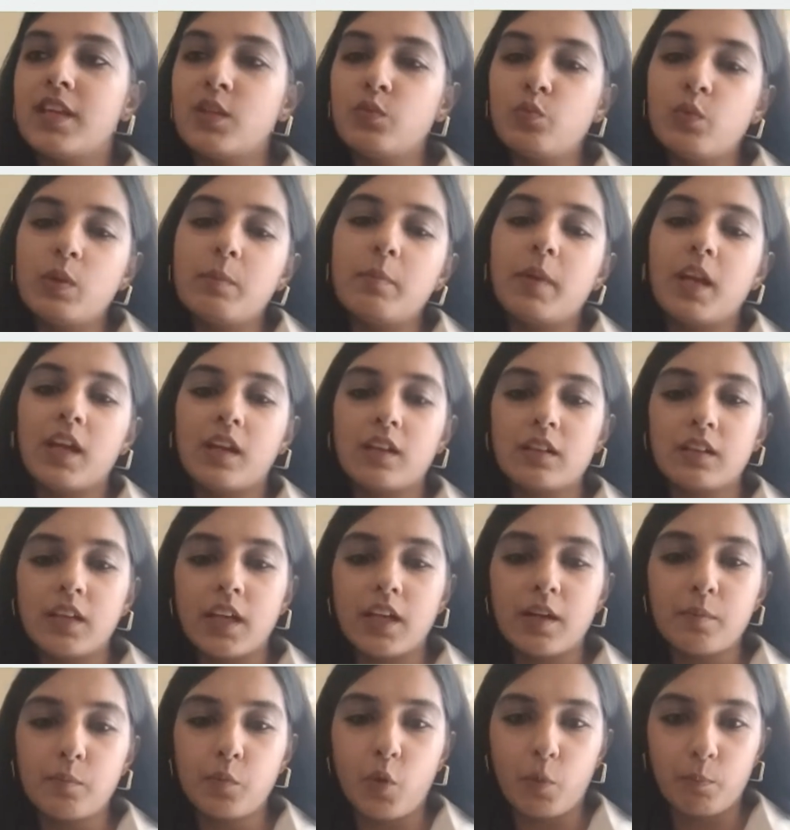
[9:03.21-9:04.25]
Then we made
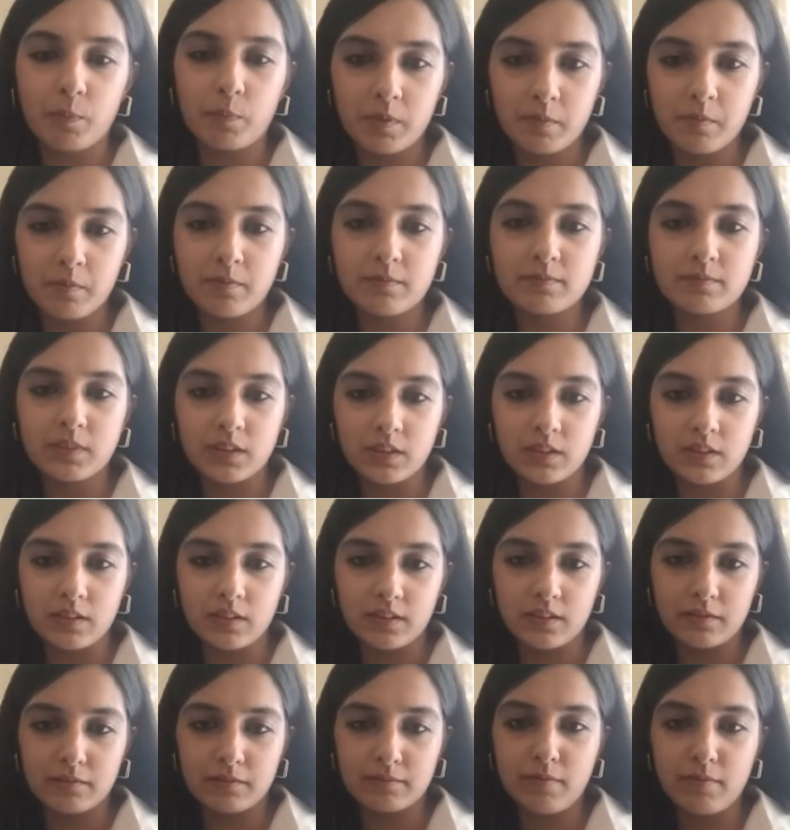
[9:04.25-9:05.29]
like a proper
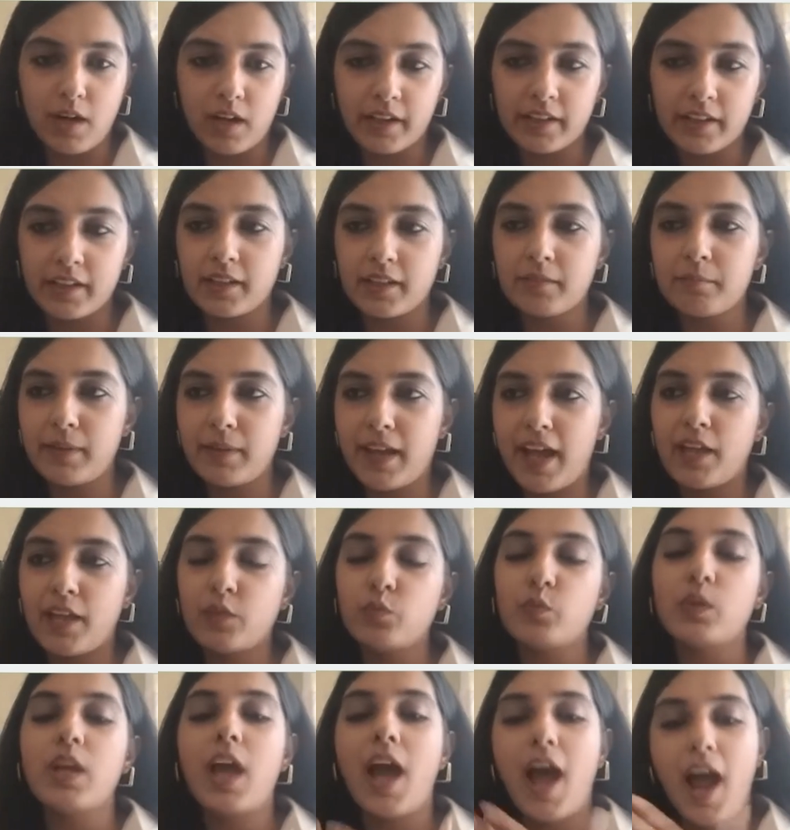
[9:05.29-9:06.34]
marketing
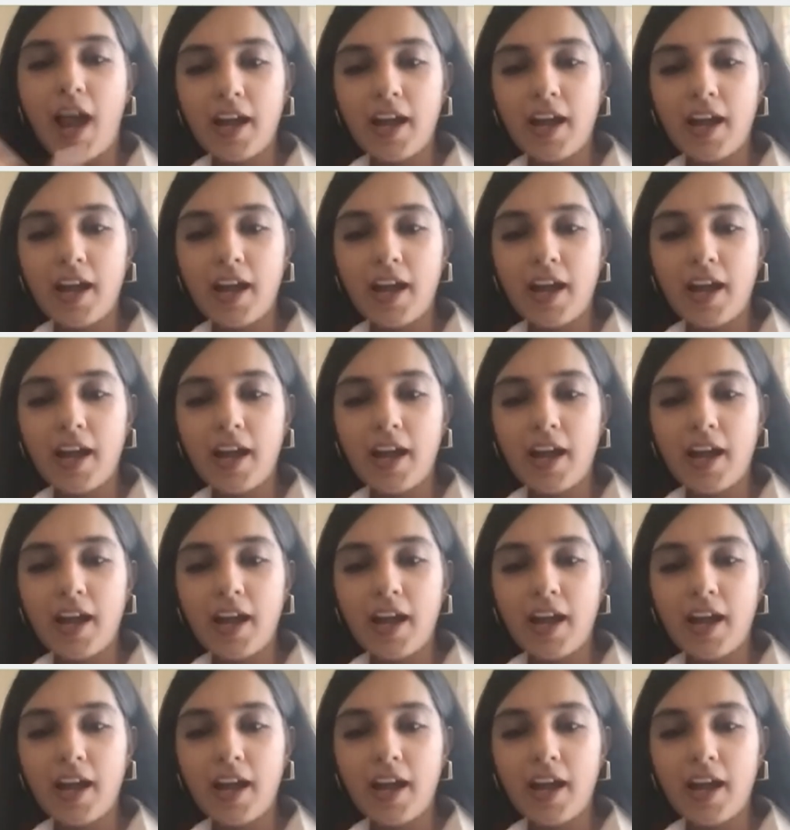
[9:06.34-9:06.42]
plan.